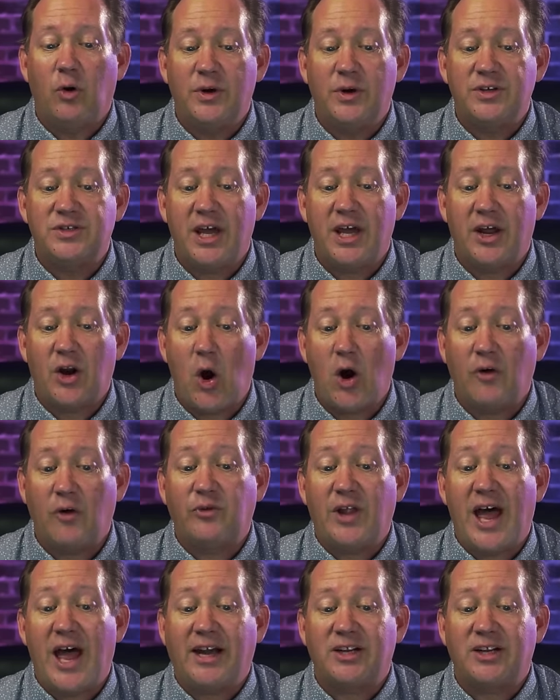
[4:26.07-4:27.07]
was that our
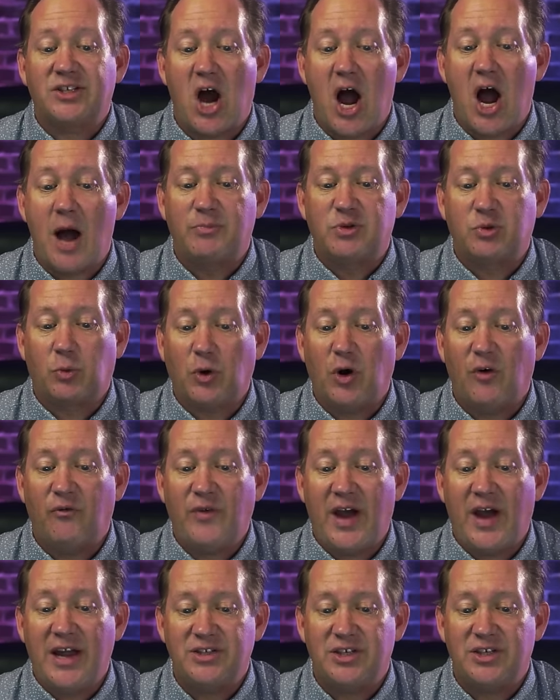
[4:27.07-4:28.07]
flag tops were
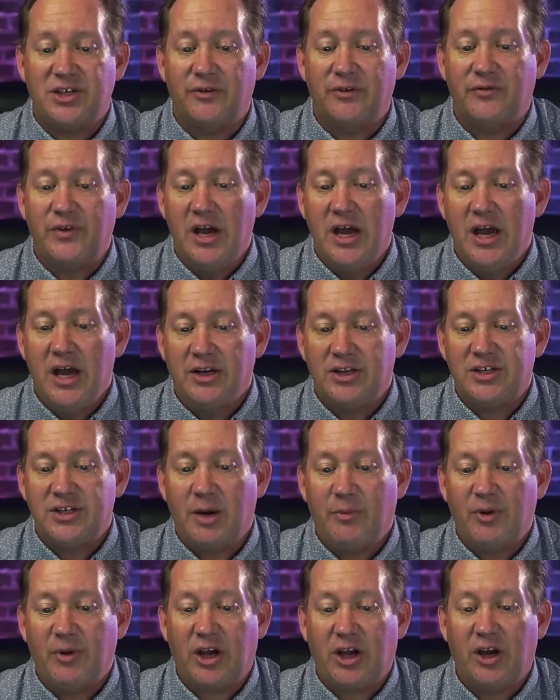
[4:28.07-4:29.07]
offensive to
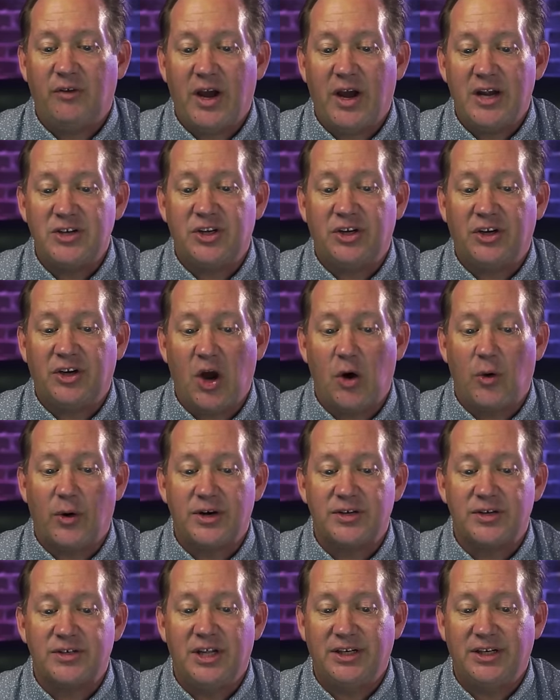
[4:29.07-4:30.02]
some of the convention goers,